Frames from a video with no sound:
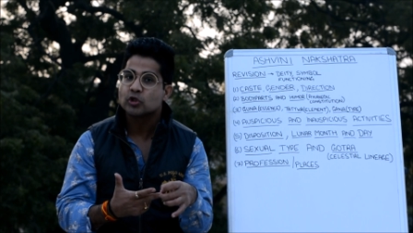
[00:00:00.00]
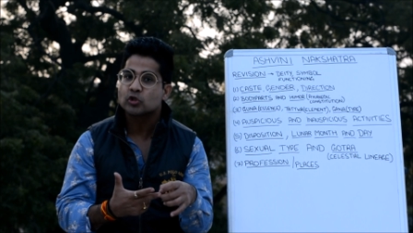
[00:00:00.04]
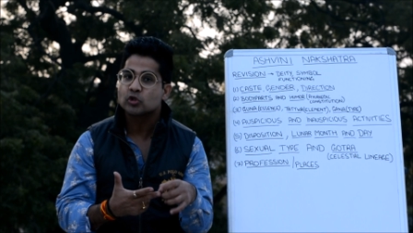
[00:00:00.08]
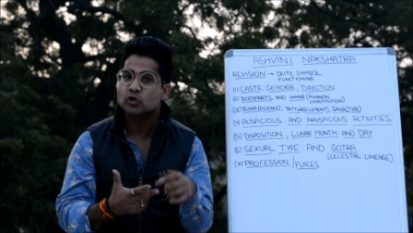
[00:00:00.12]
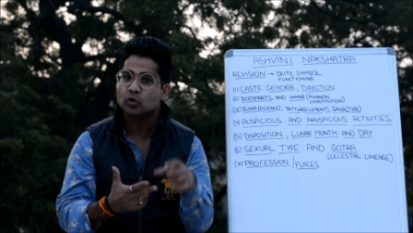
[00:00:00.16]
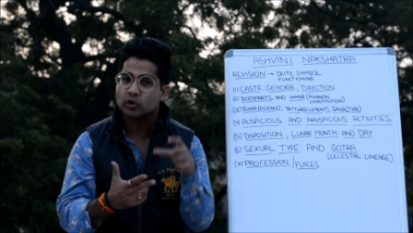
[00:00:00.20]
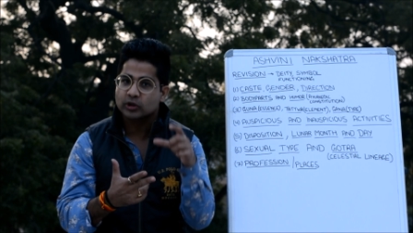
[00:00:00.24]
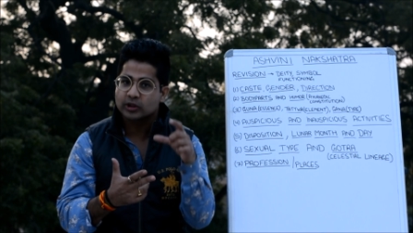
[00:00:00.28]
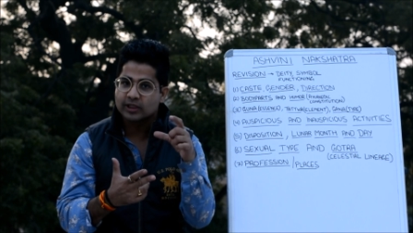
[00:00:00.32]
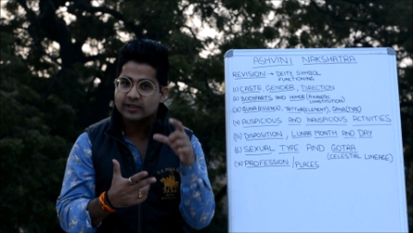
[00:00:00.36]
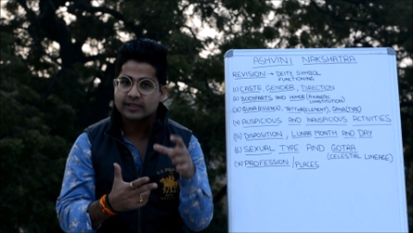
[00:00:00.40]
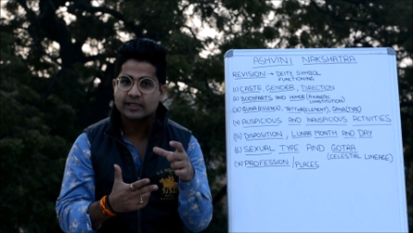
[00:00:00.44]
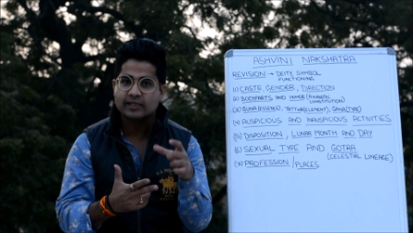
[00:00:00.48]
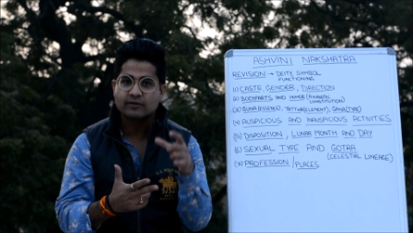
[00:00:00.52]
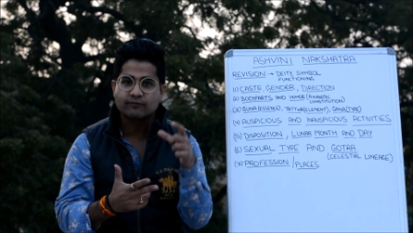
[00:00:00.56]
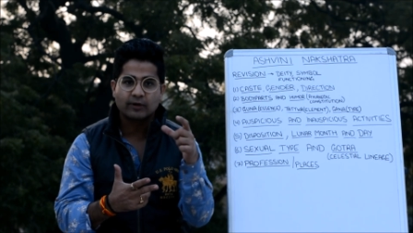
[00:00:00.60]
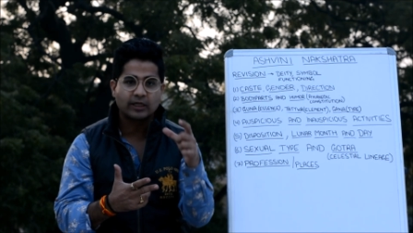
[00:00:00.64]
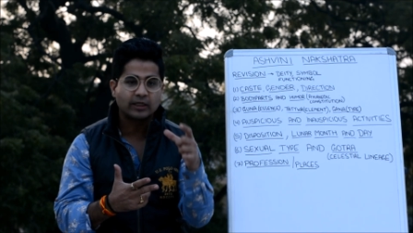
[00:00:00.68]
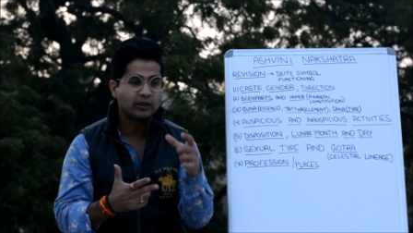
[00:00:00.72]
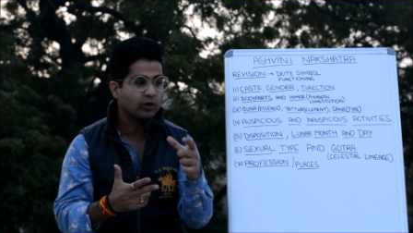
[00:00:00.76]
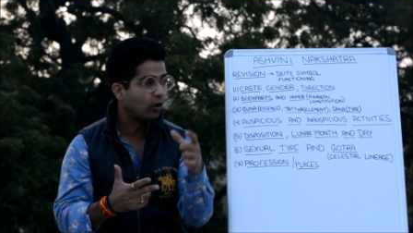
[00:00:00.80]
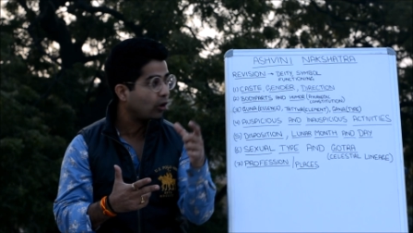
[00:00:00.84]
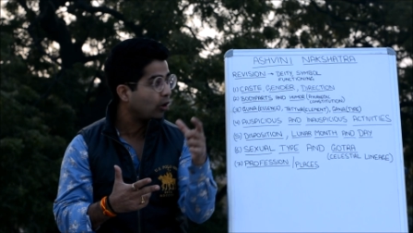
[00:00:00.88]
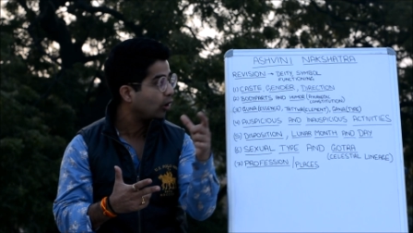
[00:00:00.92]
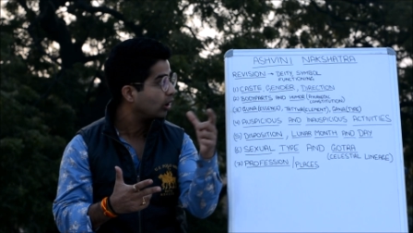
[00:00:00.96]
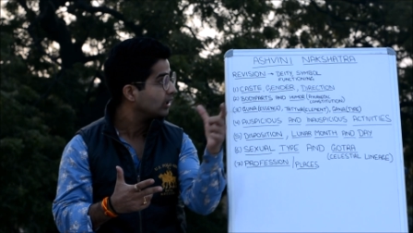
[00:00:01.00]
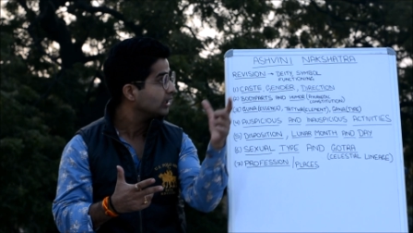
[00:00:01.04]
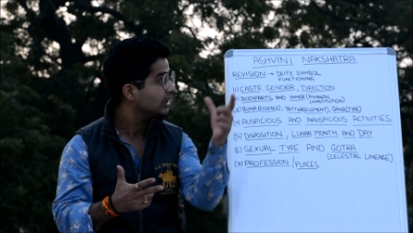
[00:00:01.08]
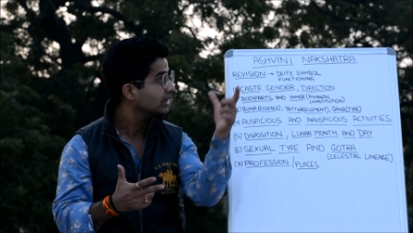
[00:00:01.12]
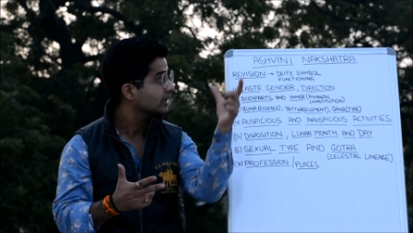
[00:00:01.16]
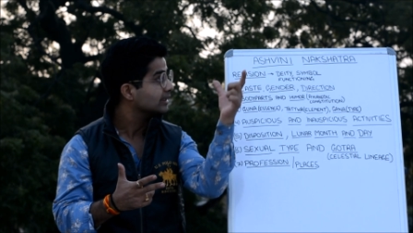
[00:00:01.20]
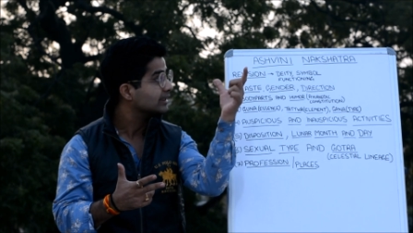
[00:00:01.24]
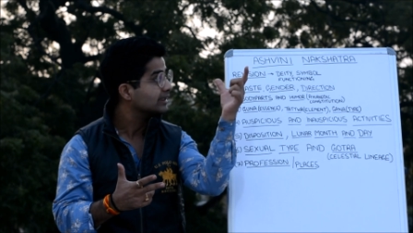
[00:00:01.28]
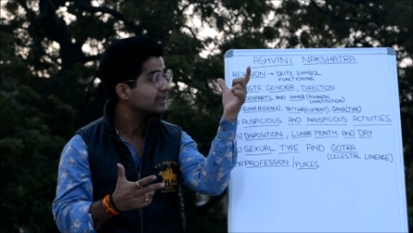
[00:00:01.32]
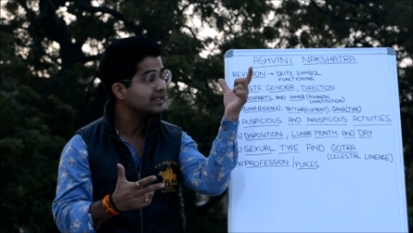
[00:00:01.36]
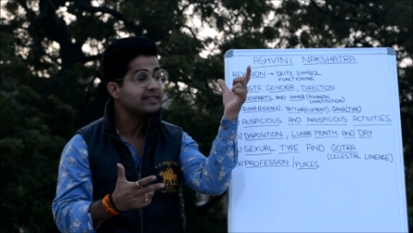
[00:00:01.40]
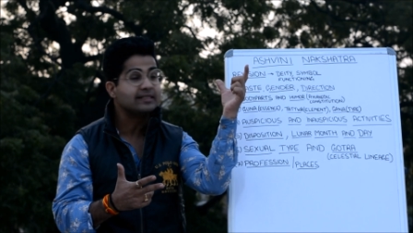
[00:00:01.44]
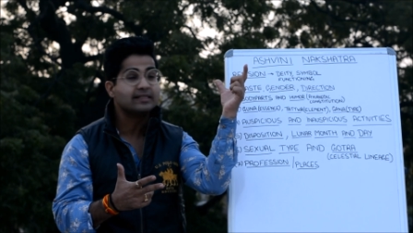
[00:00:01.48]
So this is what all
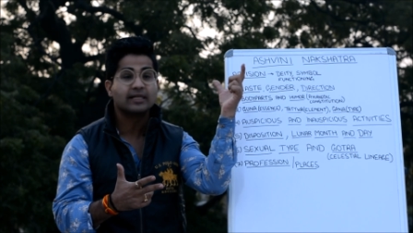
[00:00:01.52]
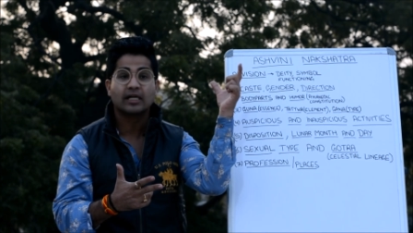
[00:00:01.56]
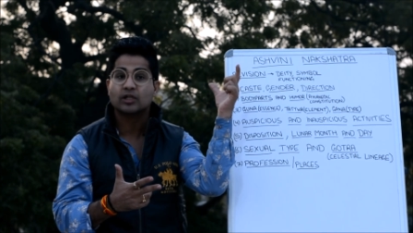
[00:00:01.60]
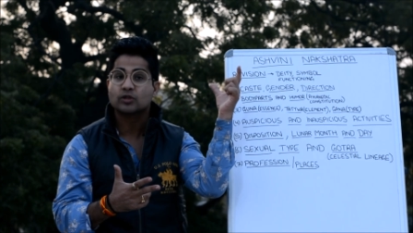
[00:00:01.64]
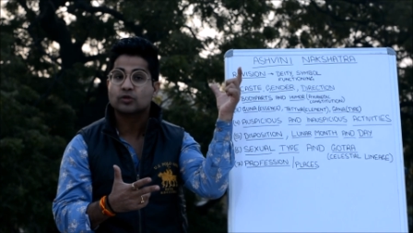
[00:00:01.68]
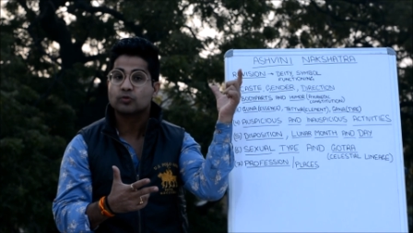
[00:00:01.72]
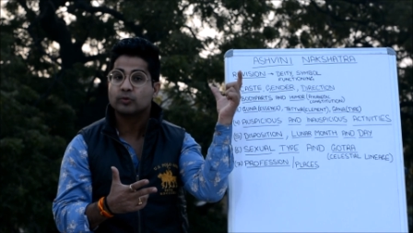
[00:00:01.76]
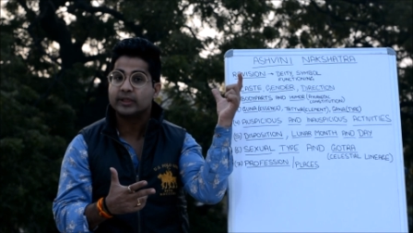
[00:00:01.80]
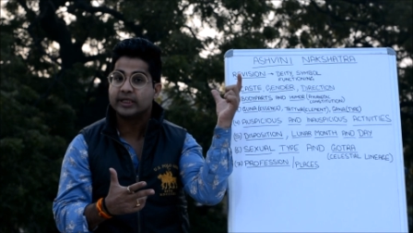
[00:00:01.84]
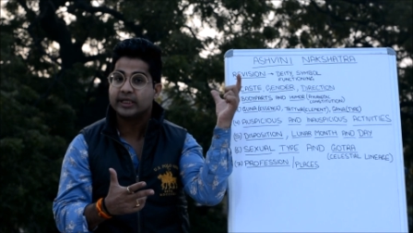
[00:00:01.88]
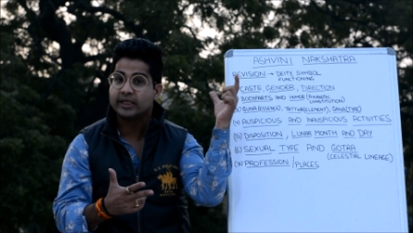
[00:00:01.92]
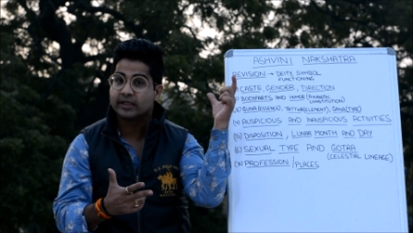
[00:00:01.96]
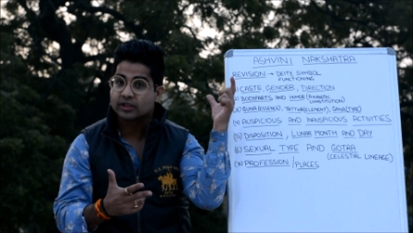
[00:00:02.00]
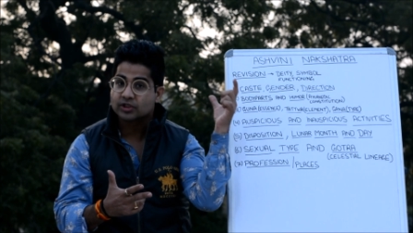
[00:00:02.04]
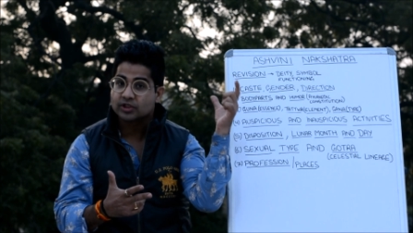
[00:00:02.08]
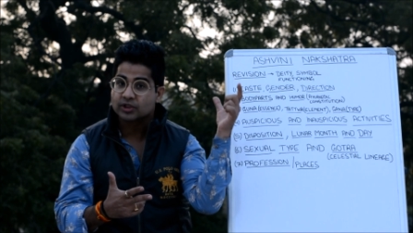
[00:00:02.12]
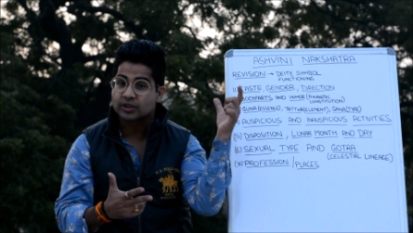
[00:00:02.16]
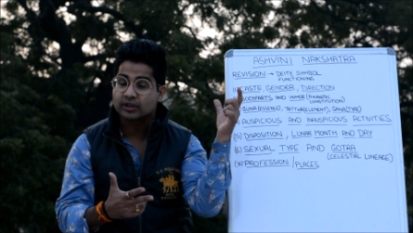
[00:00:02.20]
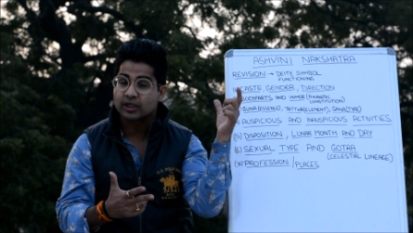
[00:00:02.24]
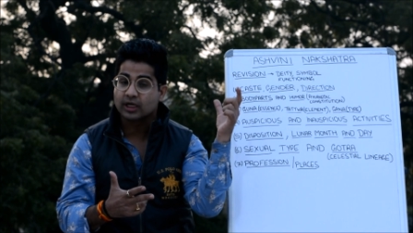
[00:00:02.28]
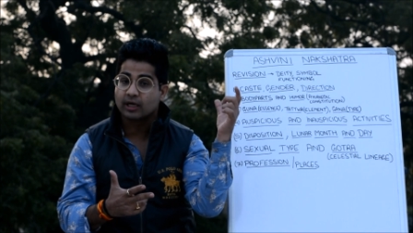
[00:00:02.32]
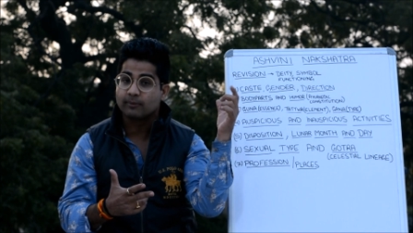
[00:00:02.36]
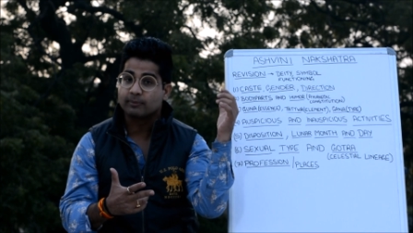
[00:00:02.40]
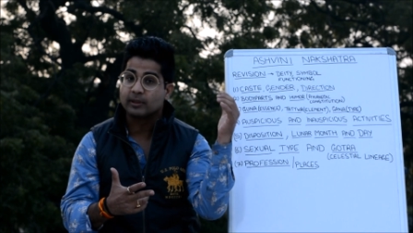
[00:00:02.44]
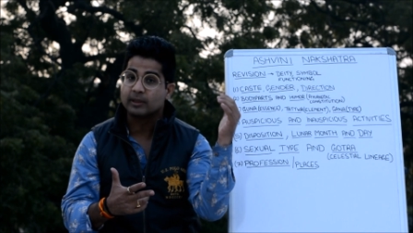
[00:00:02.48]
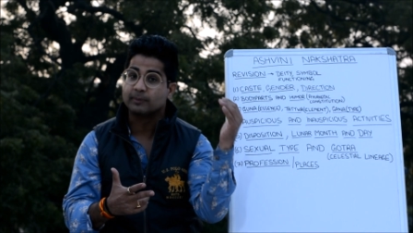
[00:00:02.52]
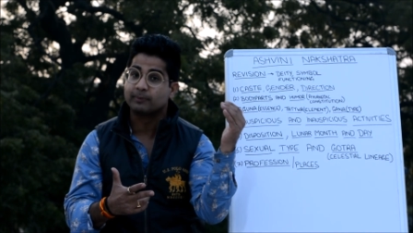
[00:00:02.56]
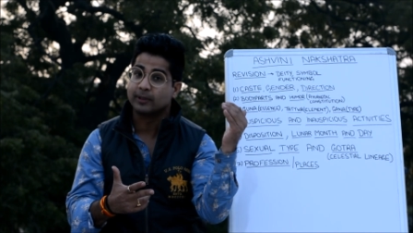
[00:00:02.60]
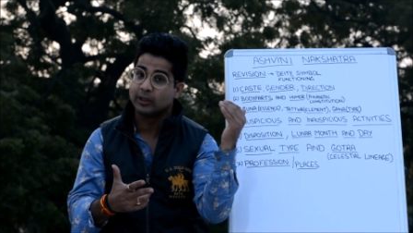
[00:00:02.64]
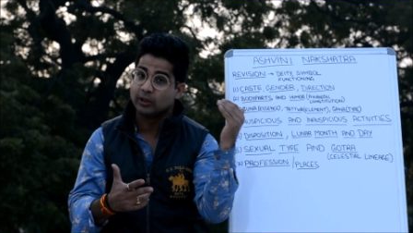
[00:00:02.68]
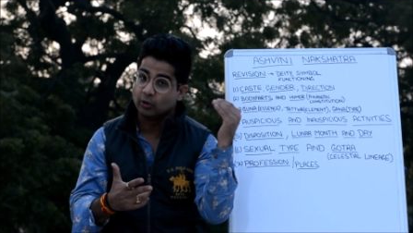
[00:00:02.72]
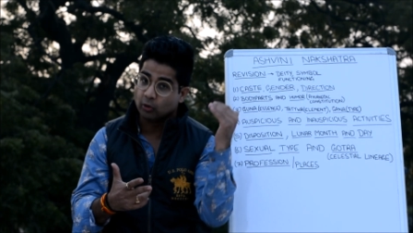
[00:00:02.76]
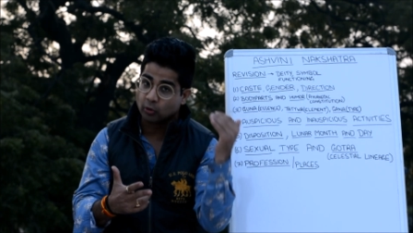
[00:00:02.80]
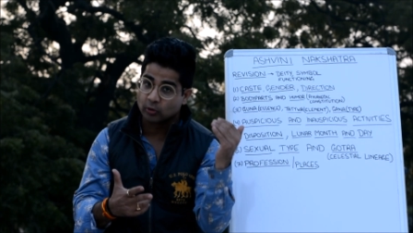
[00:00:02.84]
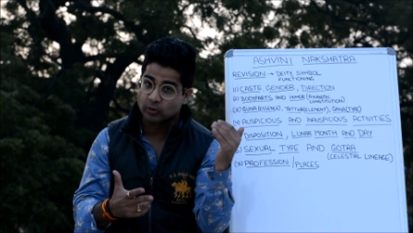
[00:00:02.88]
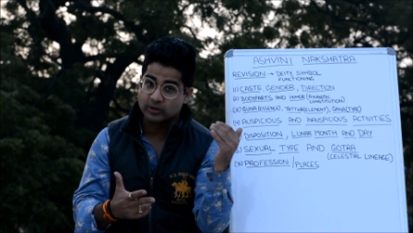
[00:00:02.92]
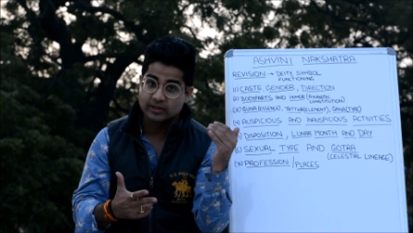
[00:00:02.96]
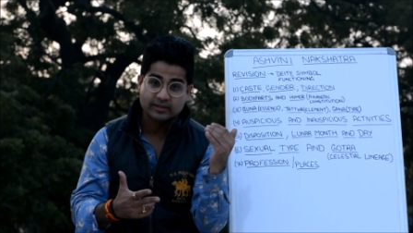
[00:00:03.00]
these Ashwini Nakshatra people
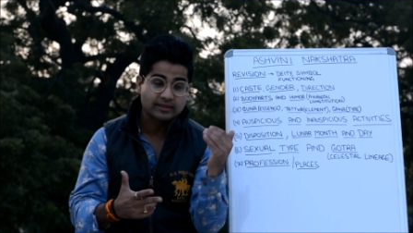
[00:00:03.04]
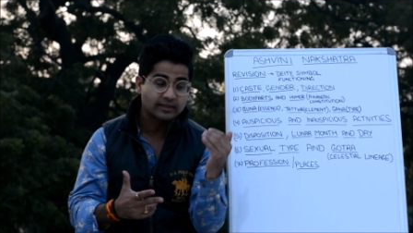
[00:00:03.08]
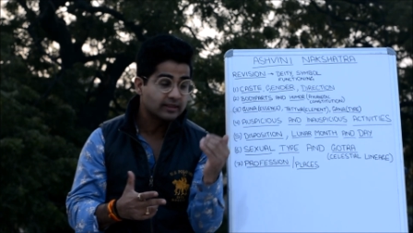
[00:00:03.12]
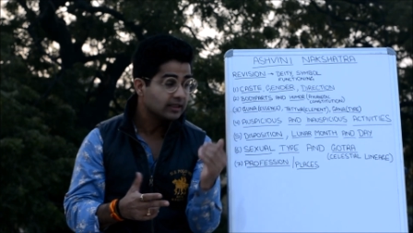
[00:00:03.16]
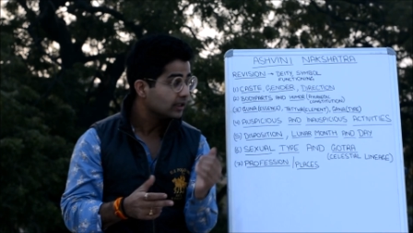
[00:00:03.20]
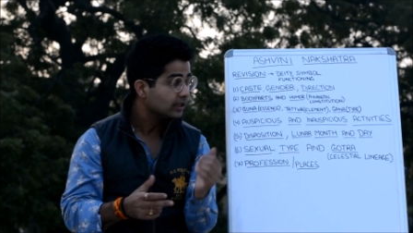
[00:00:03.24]
holds.